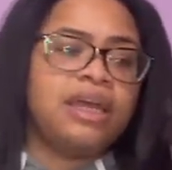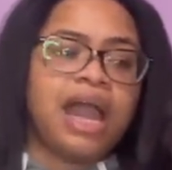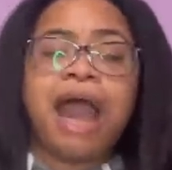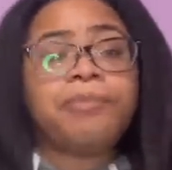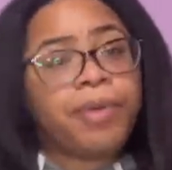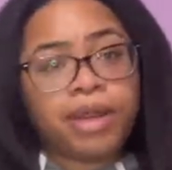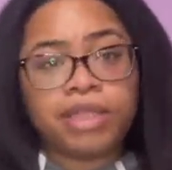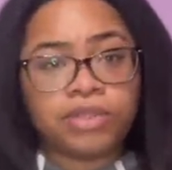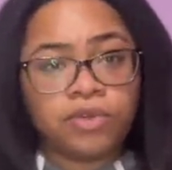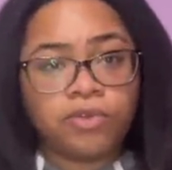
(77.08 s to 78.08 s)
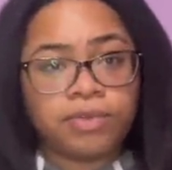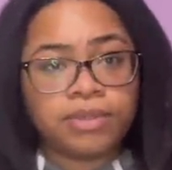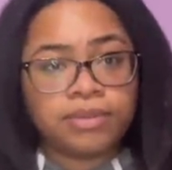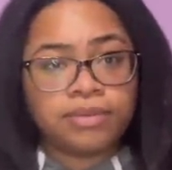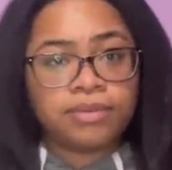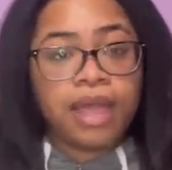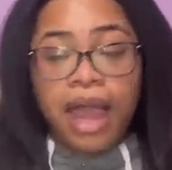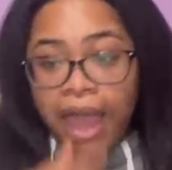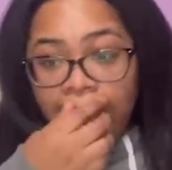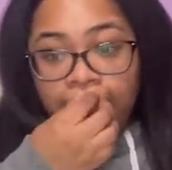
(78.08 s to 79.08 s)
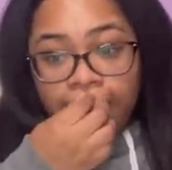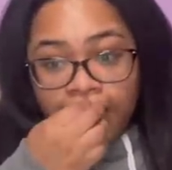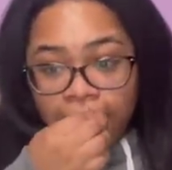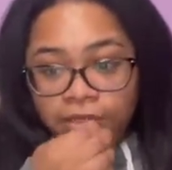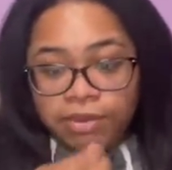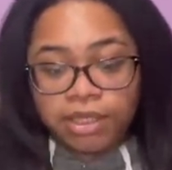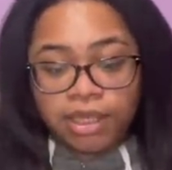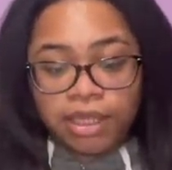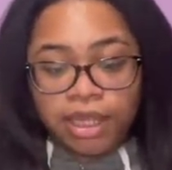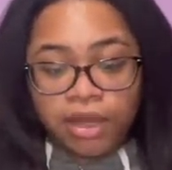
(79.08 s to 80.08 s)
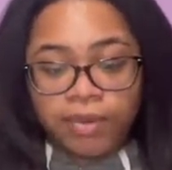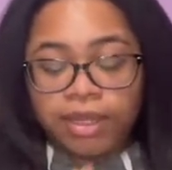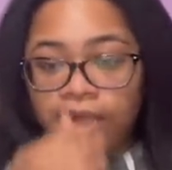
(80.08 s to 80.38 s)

I'm part of the Scoobs. I 100% allow it.